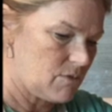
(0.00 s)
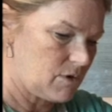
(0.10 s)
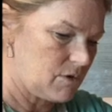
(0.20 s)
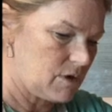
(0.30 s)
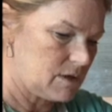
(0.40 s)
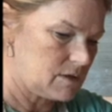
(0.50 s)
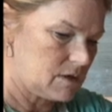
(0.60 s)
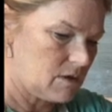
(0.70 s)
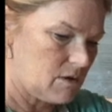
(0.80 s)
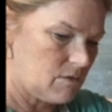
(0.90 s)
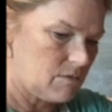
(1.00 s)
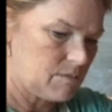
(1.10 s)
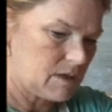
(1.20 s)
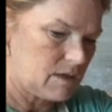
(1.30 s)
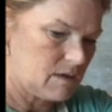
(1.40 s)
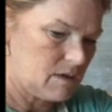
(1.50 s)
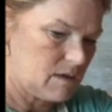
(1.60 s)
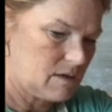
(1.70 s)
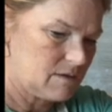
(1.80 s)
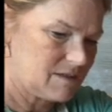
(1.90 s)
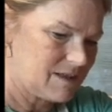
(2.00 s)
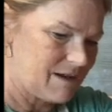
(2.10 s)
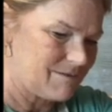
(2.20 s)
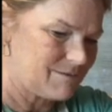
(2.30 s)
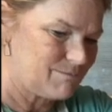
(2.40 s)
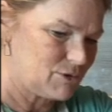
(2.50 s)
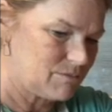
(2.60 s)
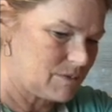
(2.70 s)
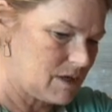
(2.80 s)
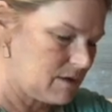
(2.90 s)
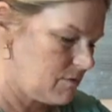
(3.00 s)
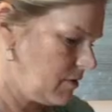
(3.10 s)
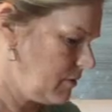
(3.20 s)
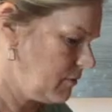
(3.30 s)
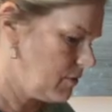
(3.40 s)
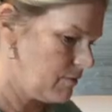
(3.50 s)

hurt it to go. But see that one? Boop, not going through.